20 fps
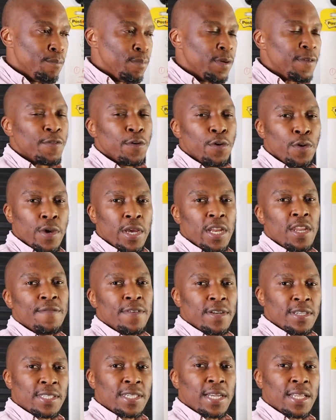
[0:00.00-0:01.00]
before you can
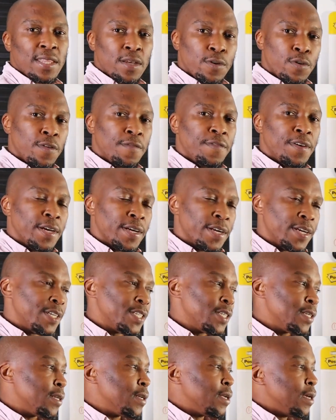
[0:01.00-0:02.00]
even start the
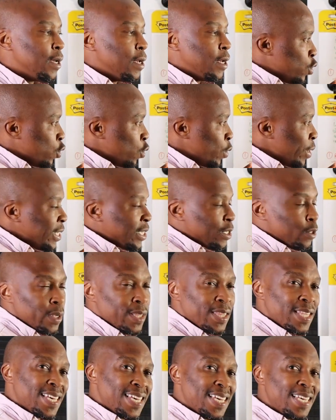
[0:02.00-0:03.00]
configuration. So it's
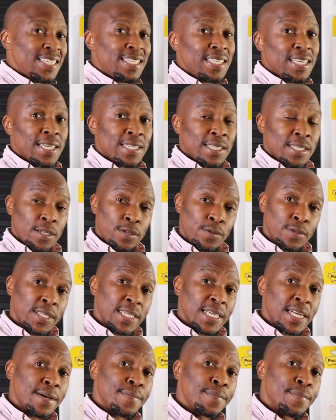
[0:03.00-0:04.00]
not the easiest to
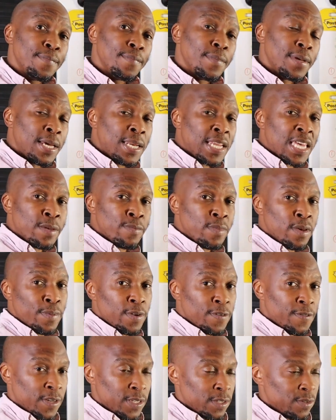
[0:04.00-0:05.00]
set up and it can be a
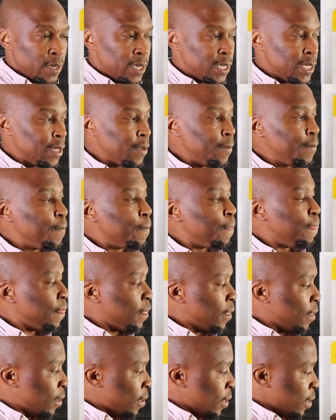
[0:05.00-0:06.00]
bit frustrating.
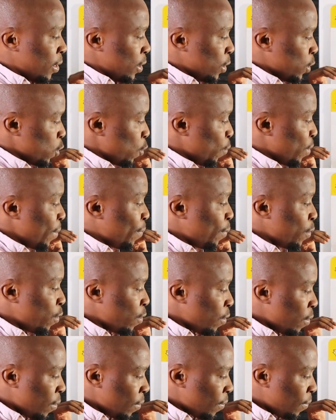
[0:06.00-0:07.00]
So
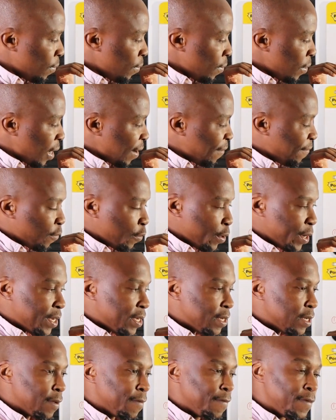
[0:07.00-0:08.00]
people
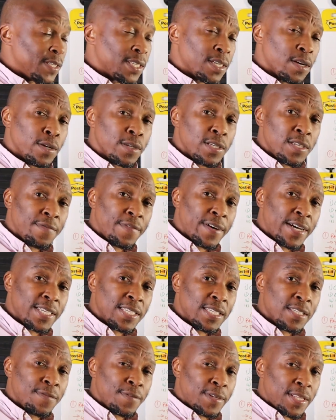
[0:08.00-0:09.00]
avoid physical
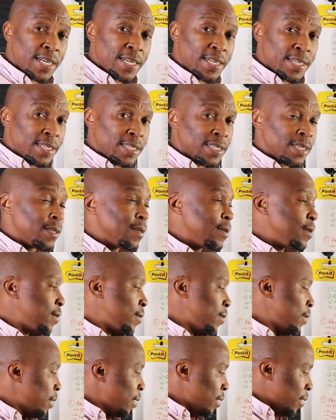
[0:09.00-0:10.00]
devices for that reason.
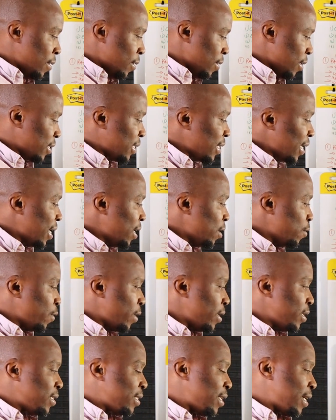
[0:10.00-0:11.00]
The second
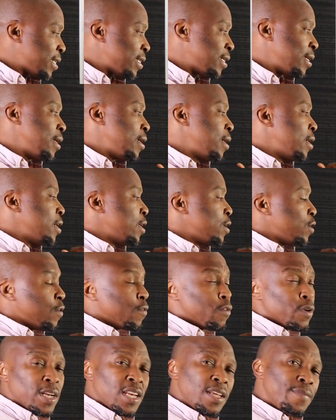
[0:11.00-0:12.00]
one is that
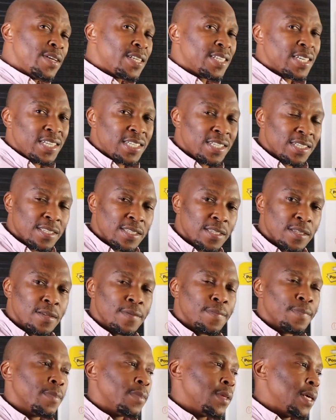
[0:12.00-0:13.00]
you've got limitations
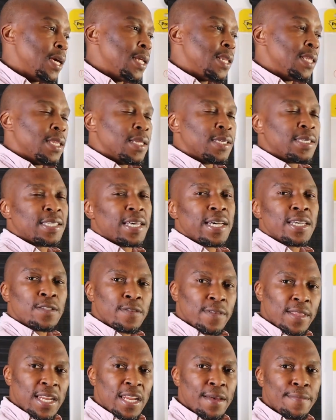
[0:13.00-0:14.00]
in the
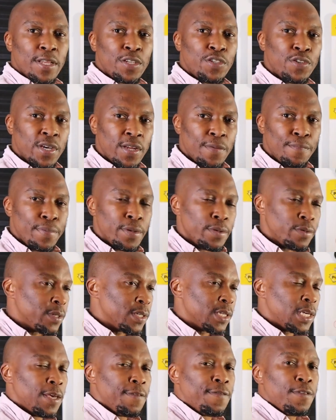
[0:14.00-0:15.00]
size of the lab that you can
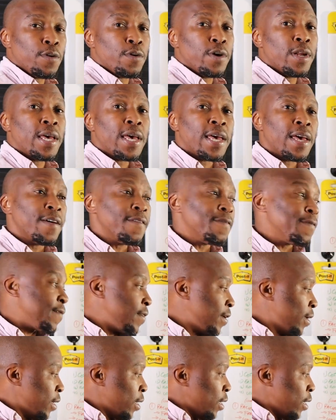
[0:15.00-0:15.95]
build. If you're going to have